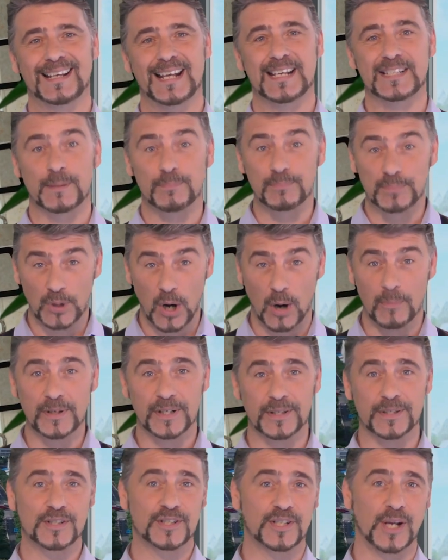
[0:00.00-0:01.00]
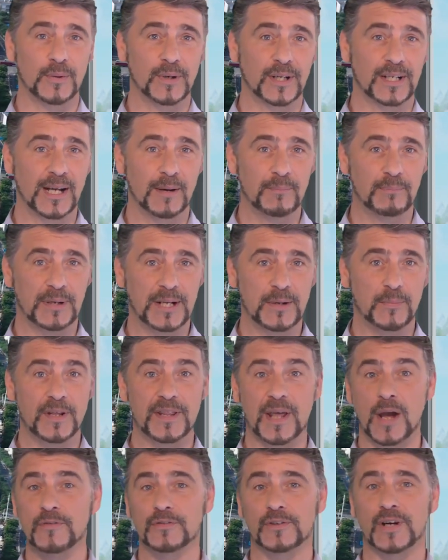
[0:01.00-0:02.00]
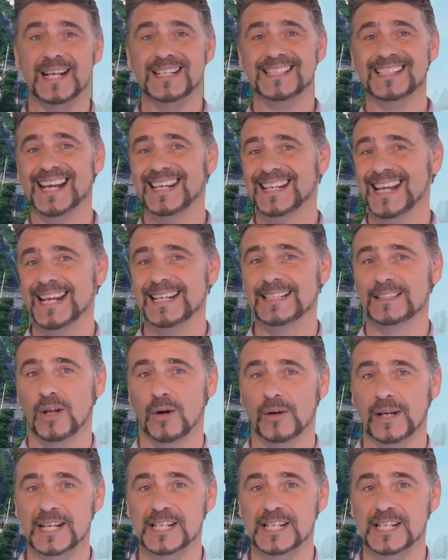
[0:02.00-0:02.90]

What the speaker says: is a prominent solar company with over a decade-long